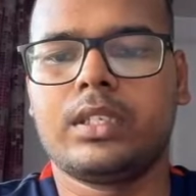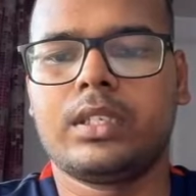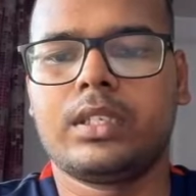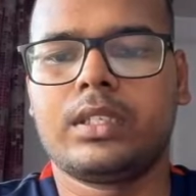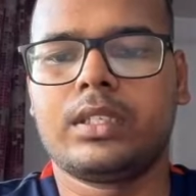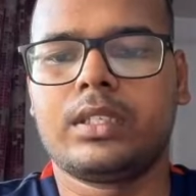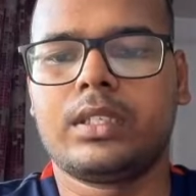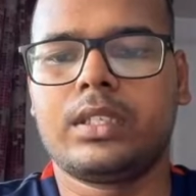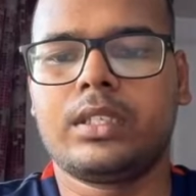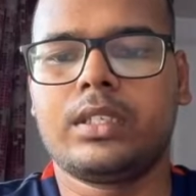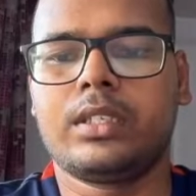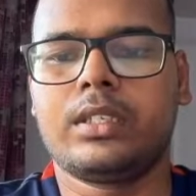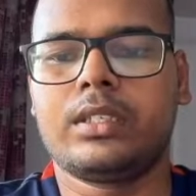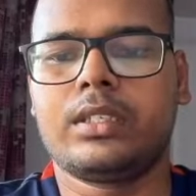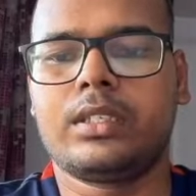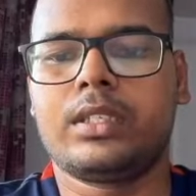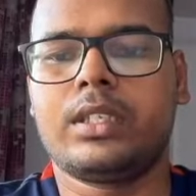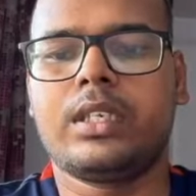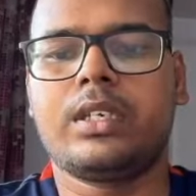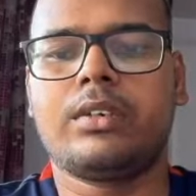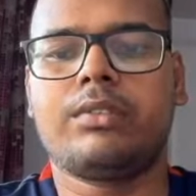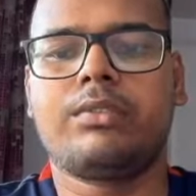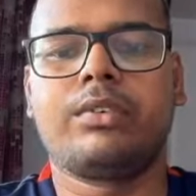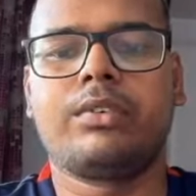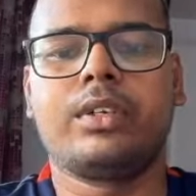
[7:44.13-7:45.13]
then
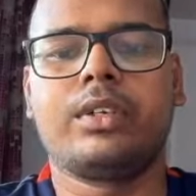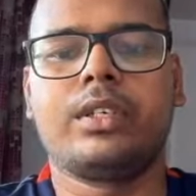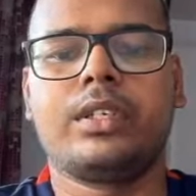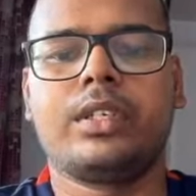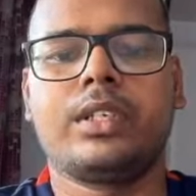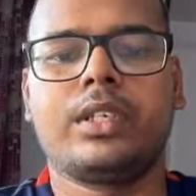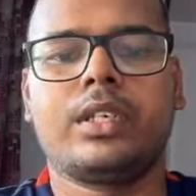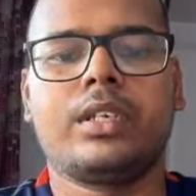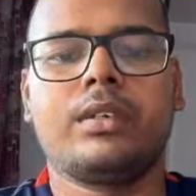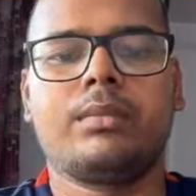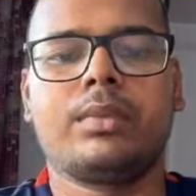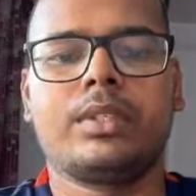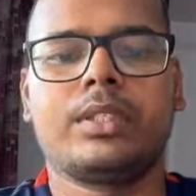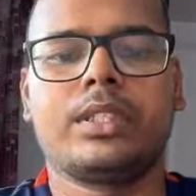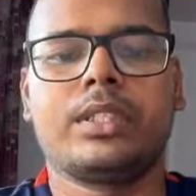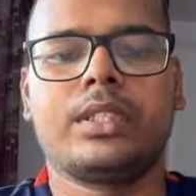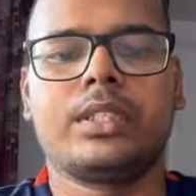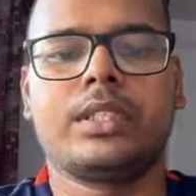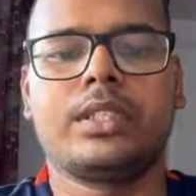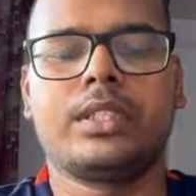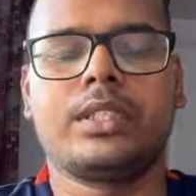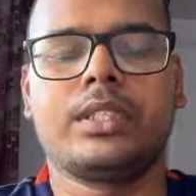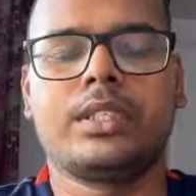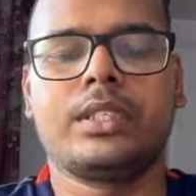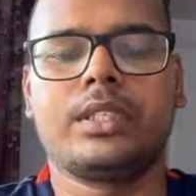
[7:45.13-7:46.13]
DF filtered
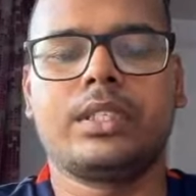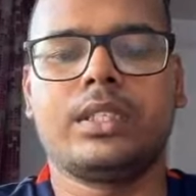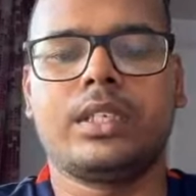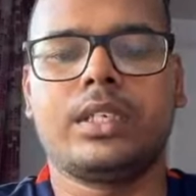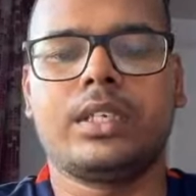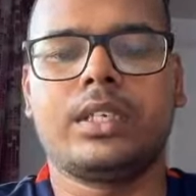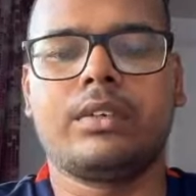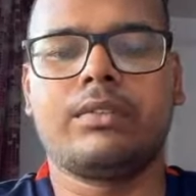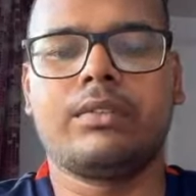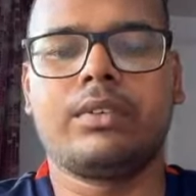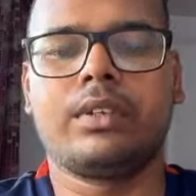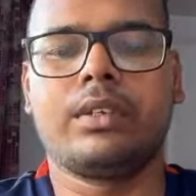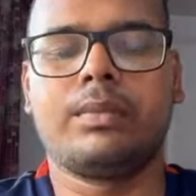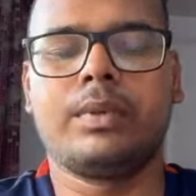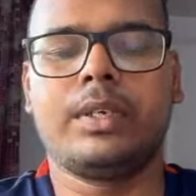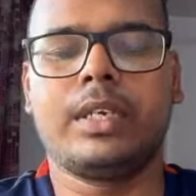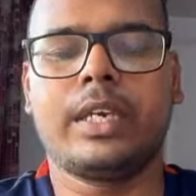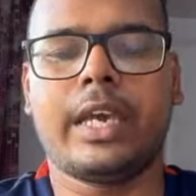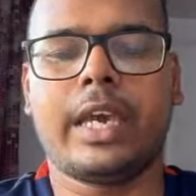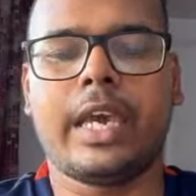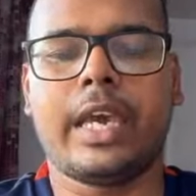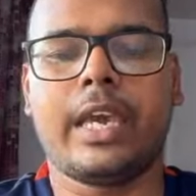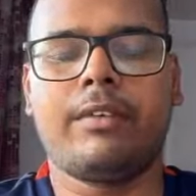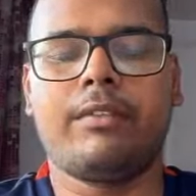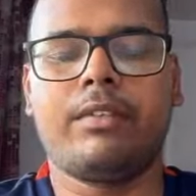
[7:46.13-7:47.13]
basically will be
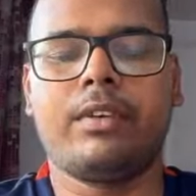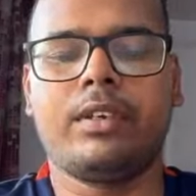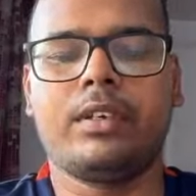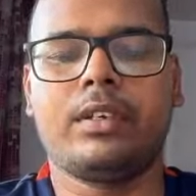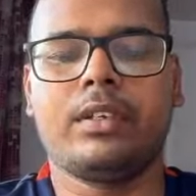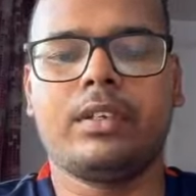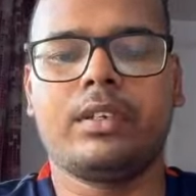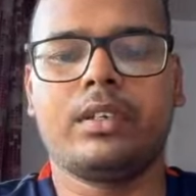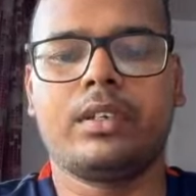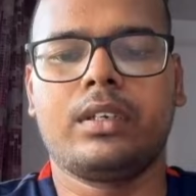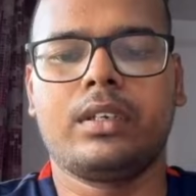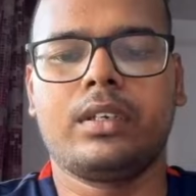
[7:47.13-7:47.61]
having